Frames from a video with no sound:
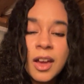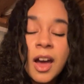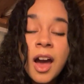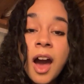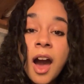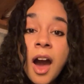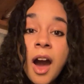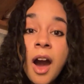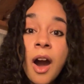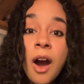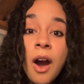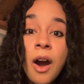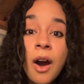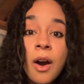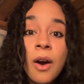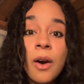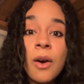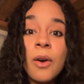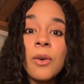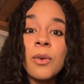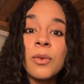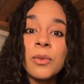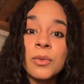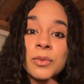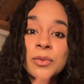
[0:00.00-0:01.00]

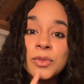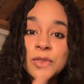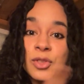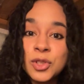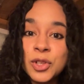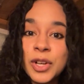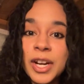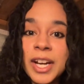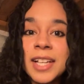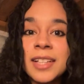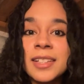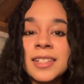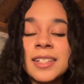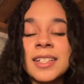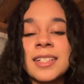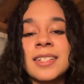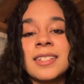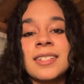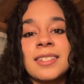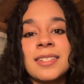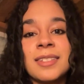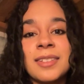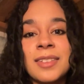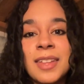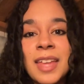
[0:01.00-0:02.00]
Oh,
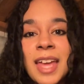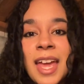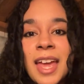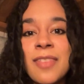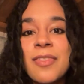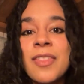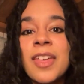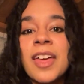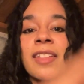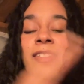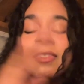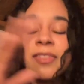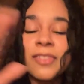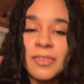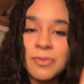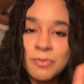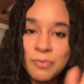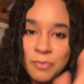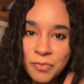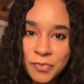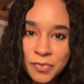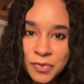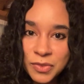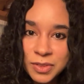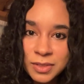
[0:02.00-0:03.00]
Trilus. And then
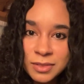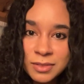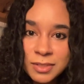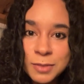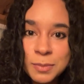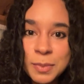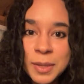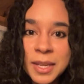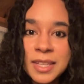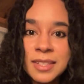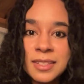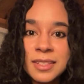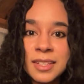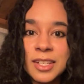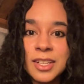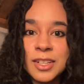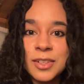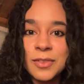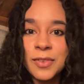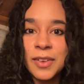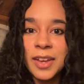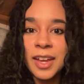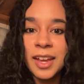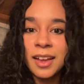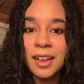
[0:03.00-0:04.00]
Space
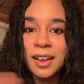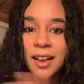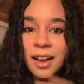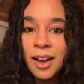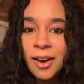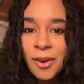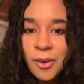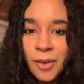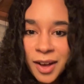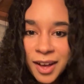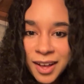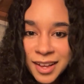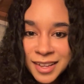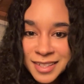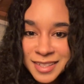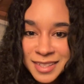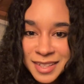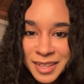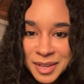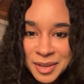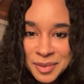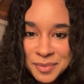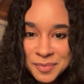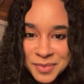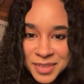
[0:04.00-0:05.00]
Age Faye. Oh,
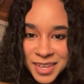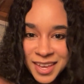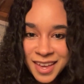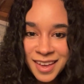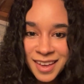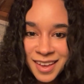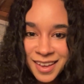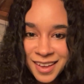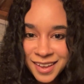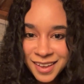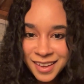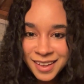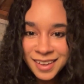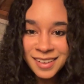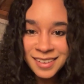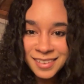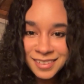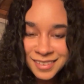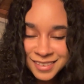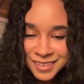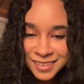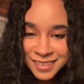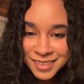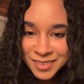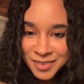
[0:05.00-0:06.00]
awesome. Yay.
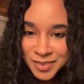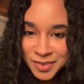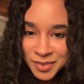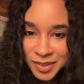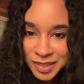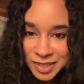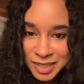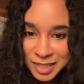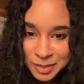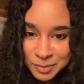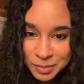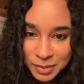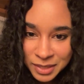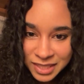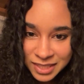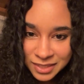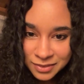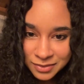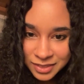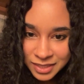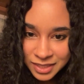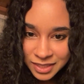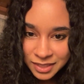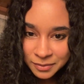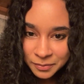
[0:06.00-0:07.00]
We've got Space
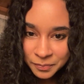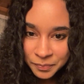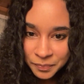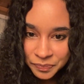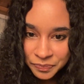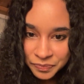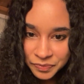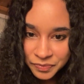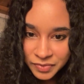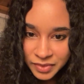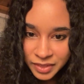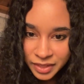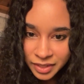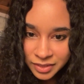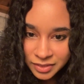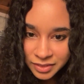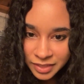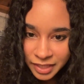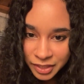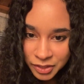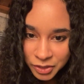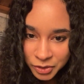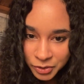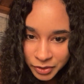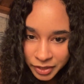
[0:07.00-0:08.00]
Fleet.
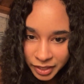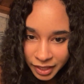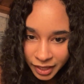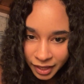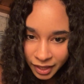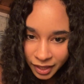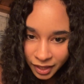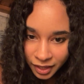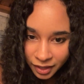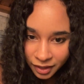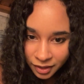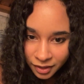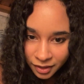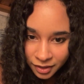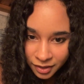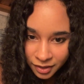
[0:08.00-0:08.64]
Daniel K.